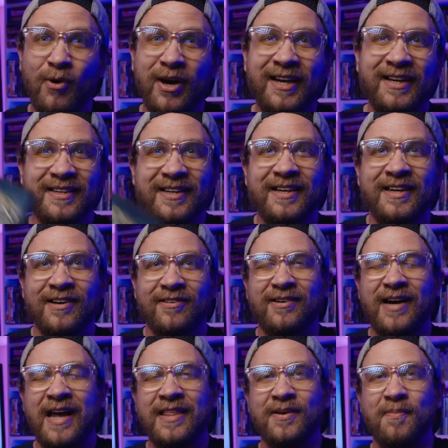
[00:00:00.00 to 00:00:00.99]
waiting to get
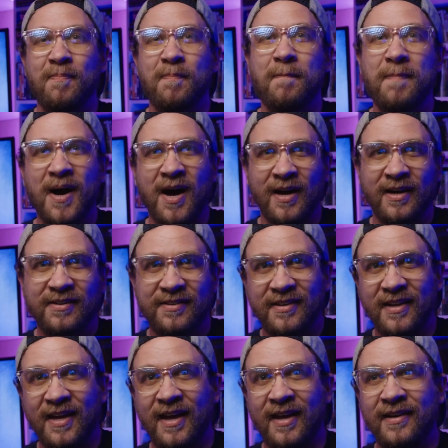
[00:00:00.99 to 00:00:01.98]
like the box
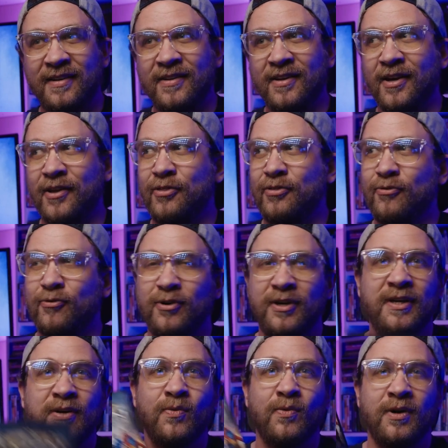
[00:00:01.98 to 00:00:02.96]
set, the
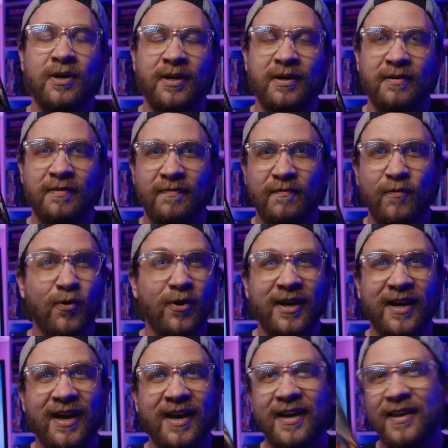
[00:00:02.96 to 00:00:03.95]
3-in-1
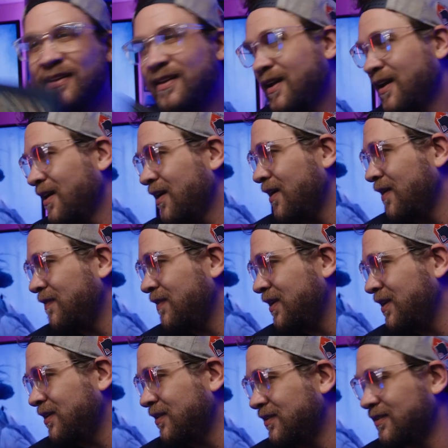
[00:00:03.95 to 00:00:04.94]
4K of
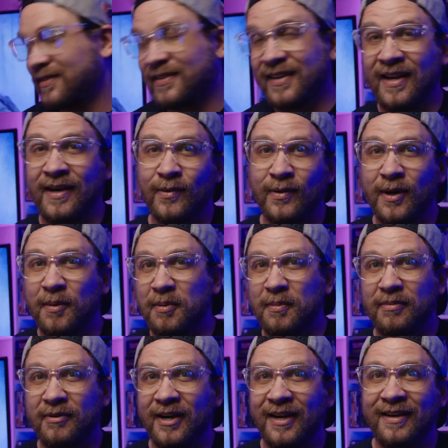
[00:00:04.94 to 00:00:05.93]
this. It just kind of went up in
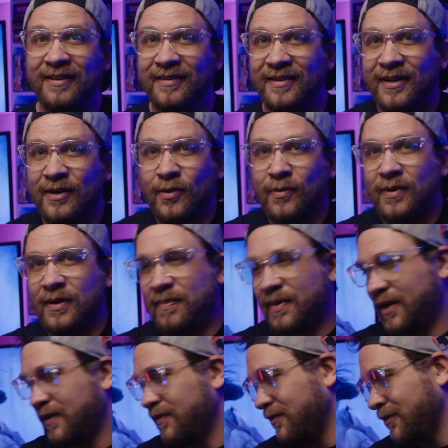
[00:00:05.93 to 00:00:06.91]
price and I don't want to
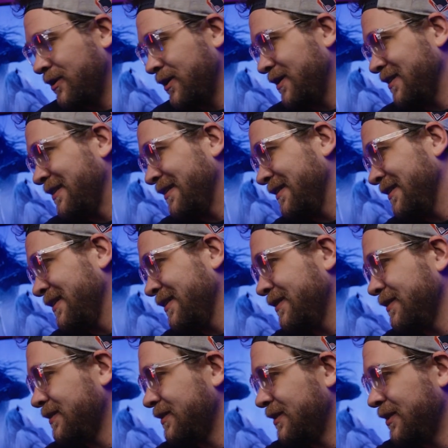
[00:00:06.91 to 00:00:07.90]
pay for it,
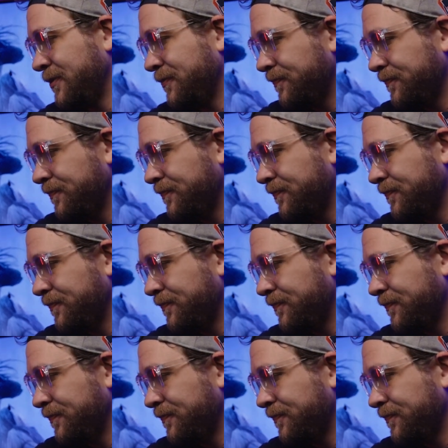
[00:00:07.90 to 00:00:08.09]
so.